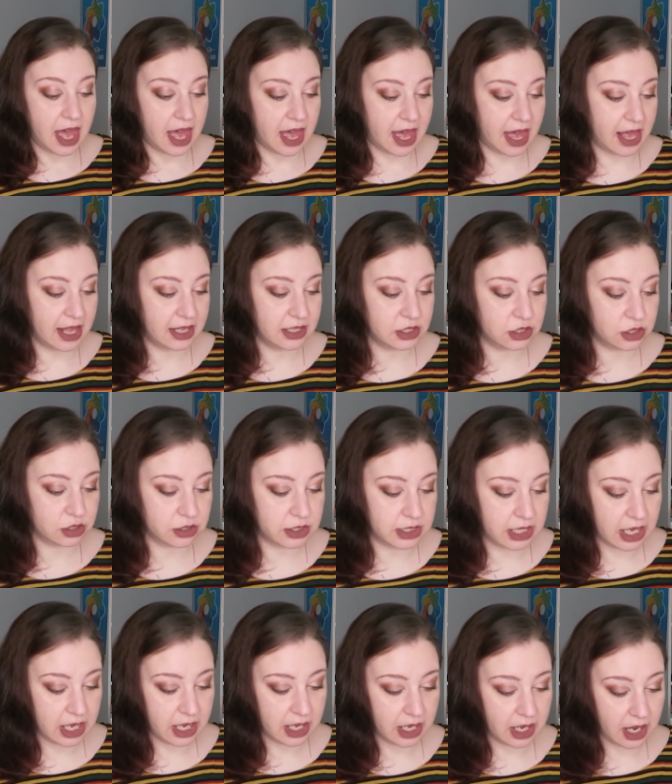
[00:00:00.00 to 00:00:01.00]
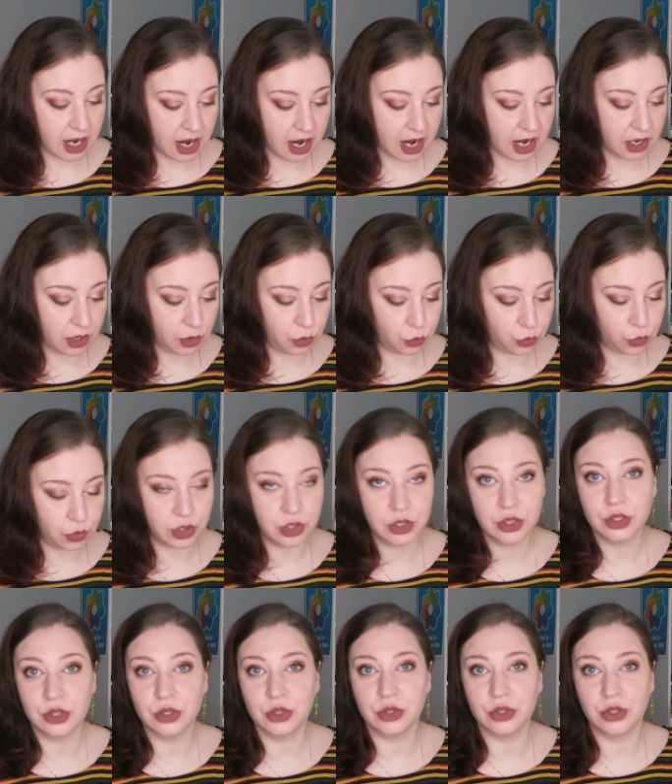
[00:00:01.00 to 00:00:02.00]
And today I
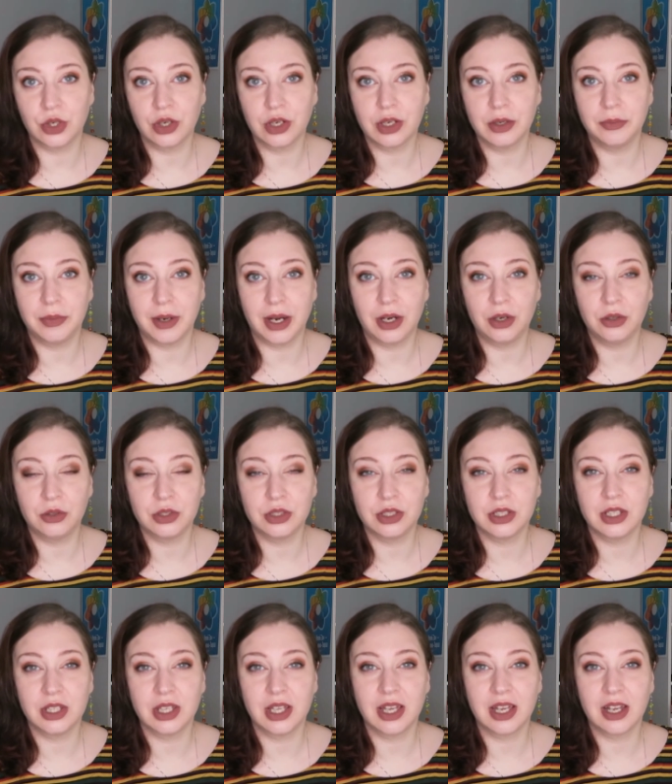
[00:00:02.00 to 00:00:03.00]
want to talk about